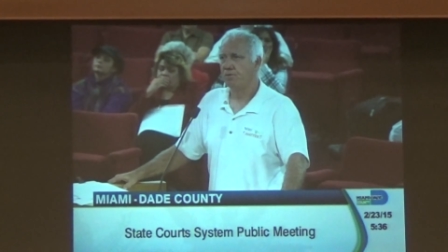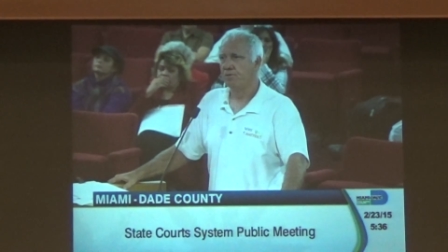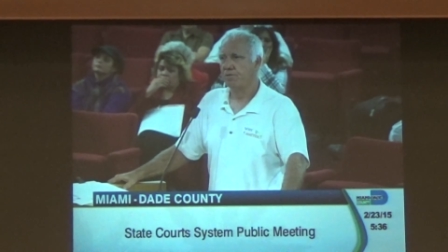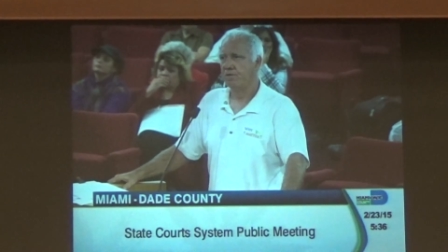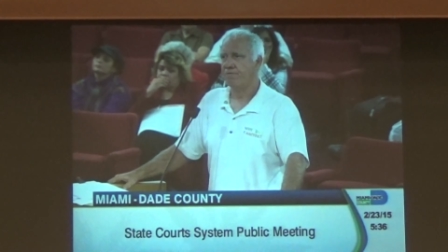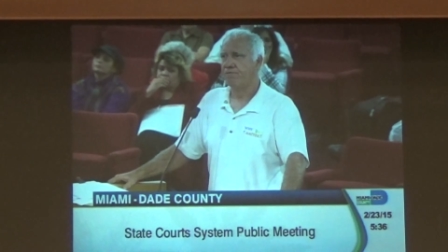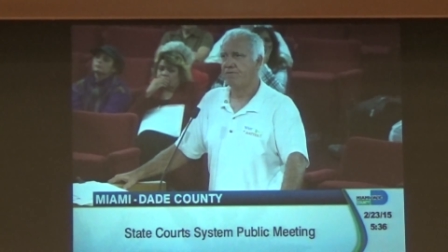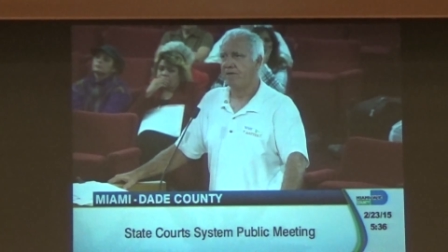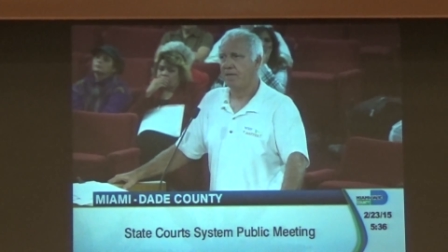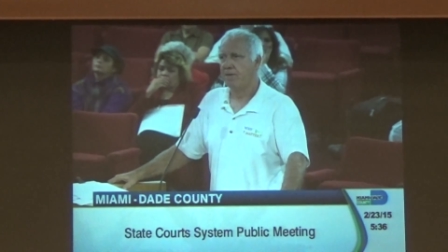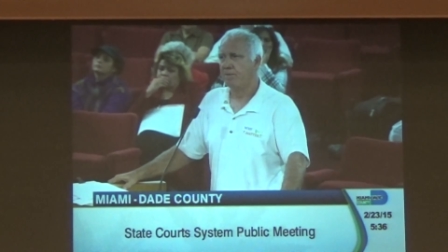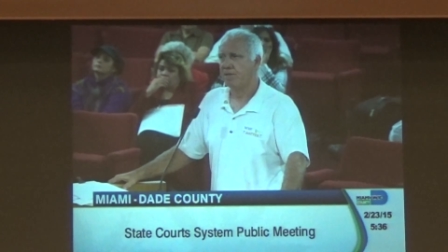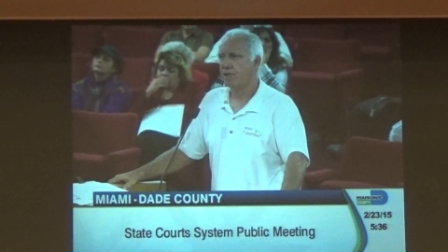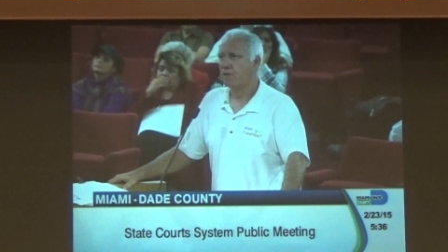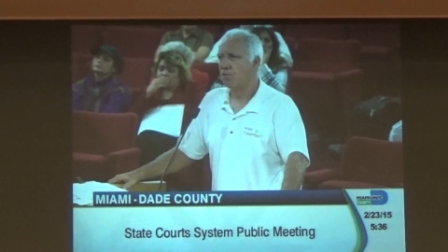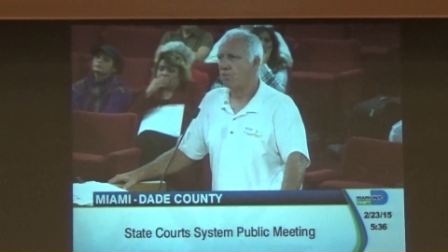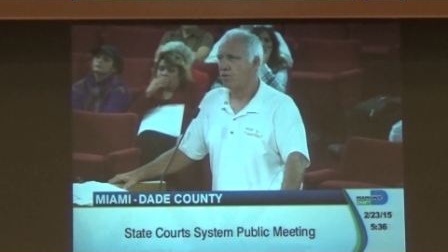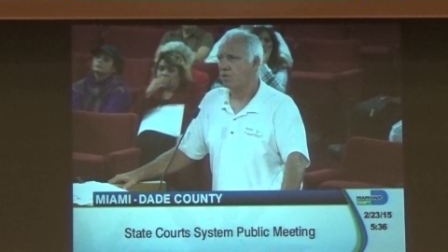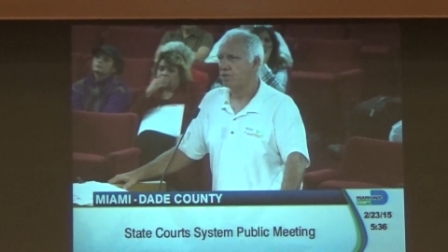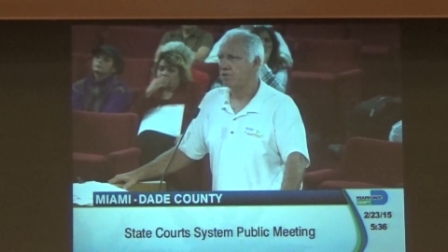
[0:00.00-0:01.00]
the family
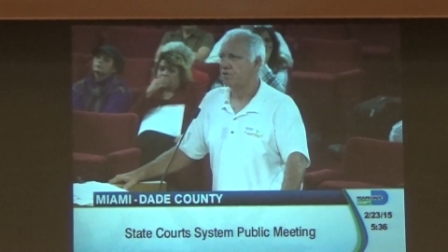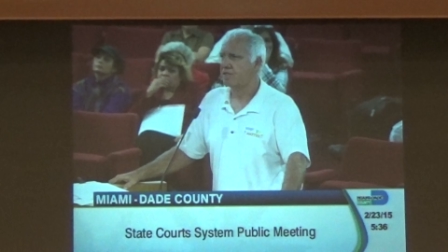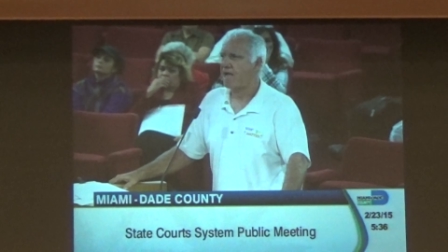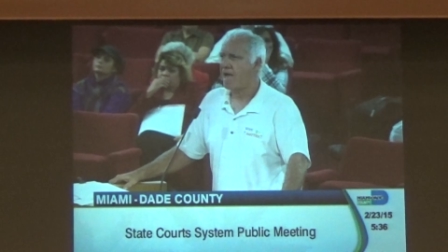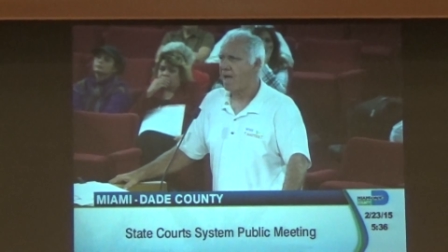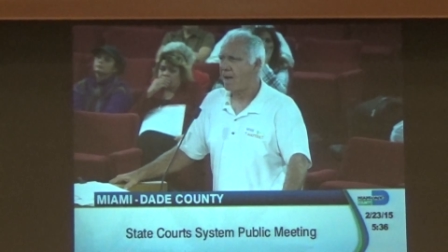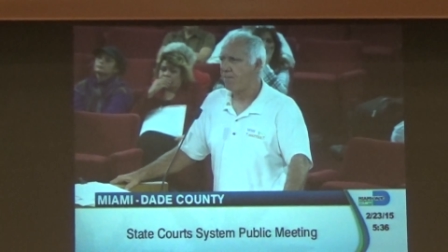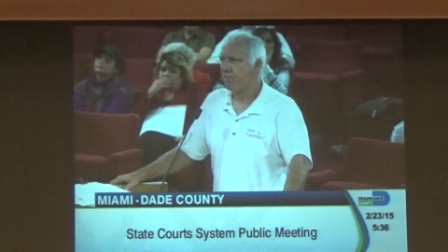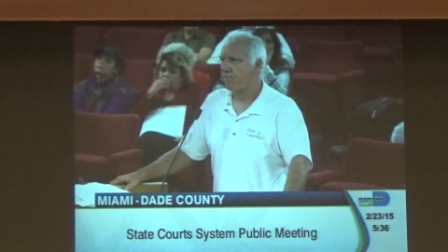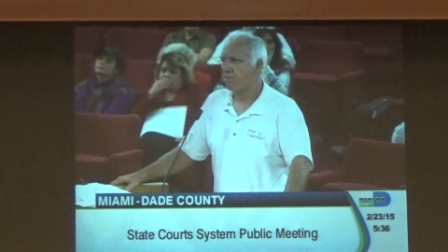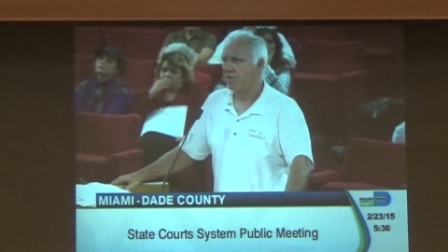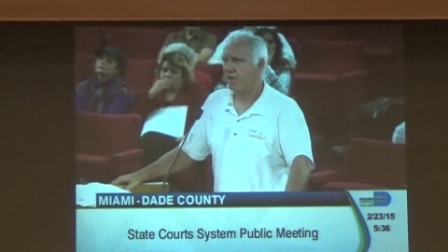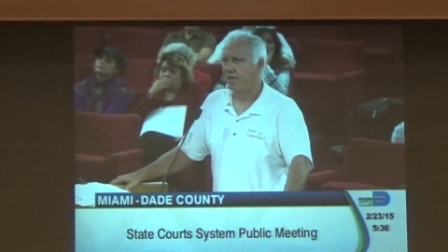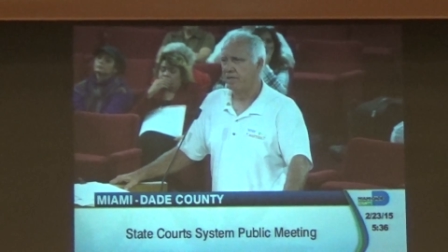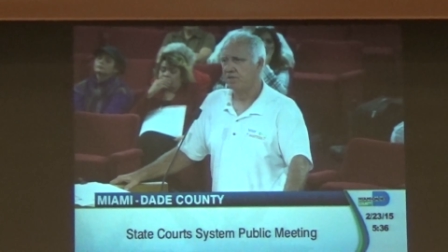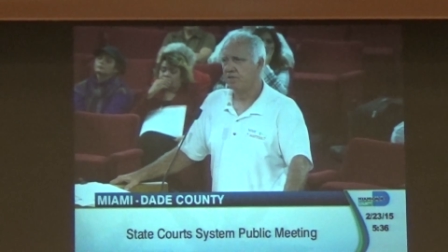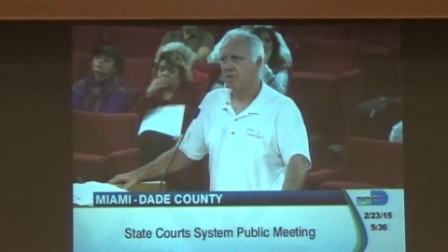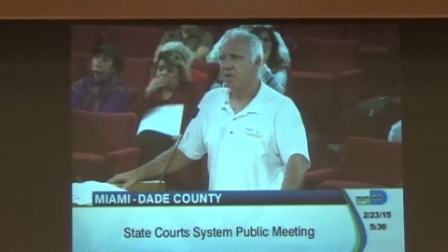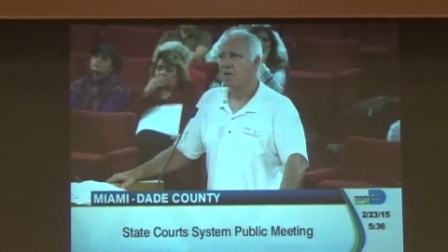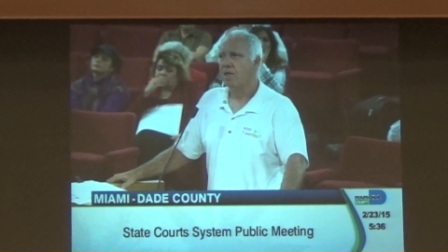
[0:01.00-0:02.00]
courts to operate
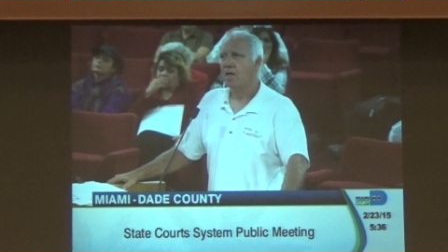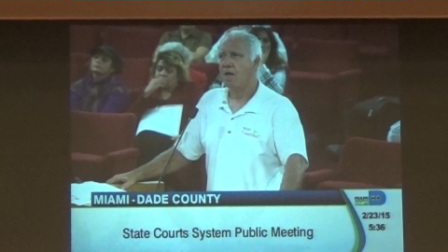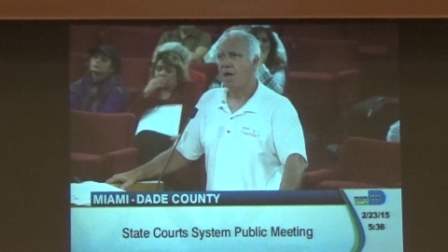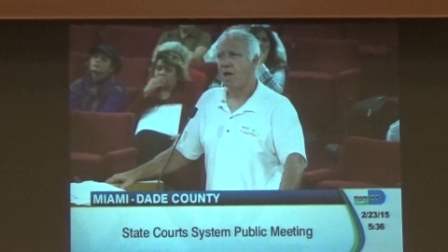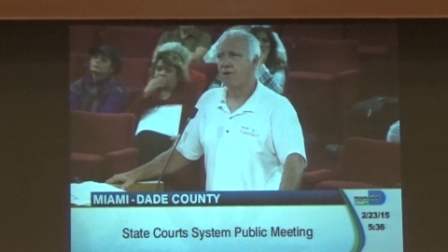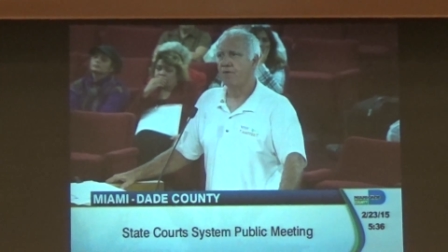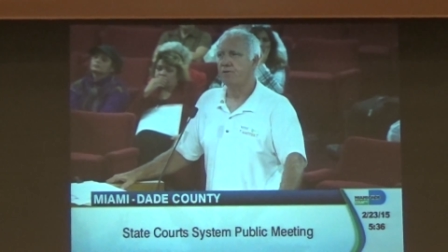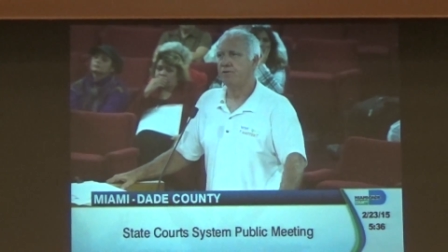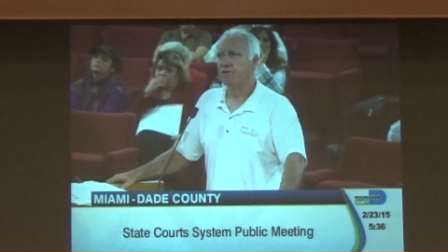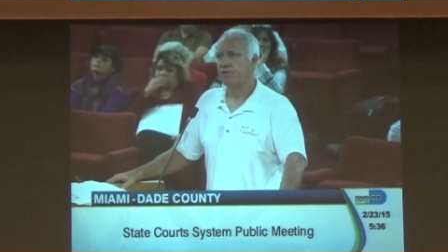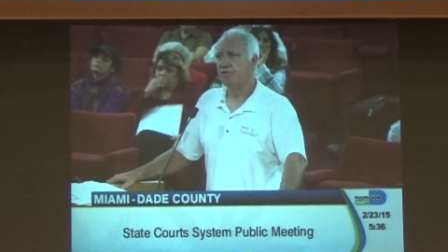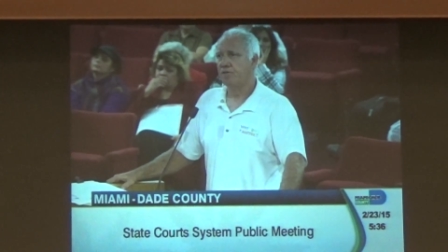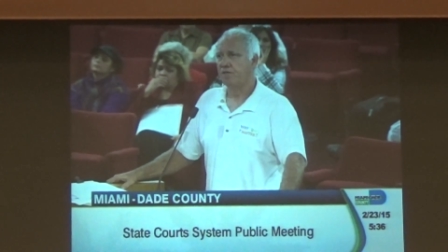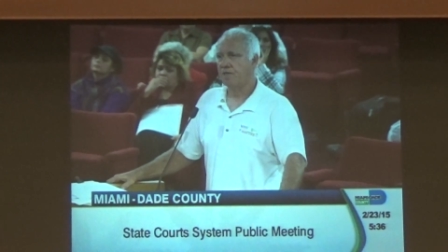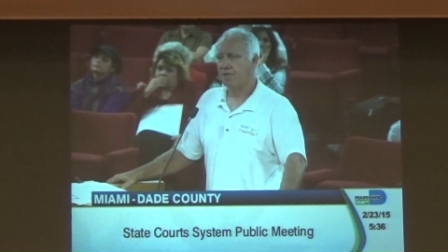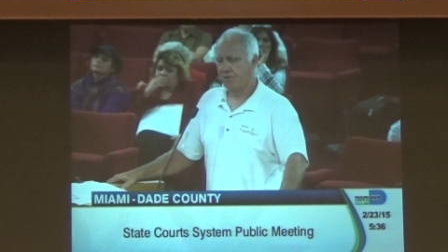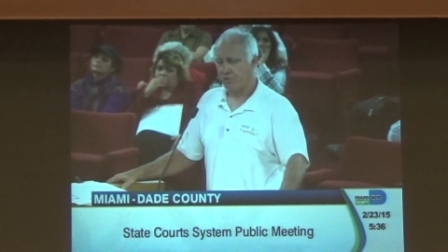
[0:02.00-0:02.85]
under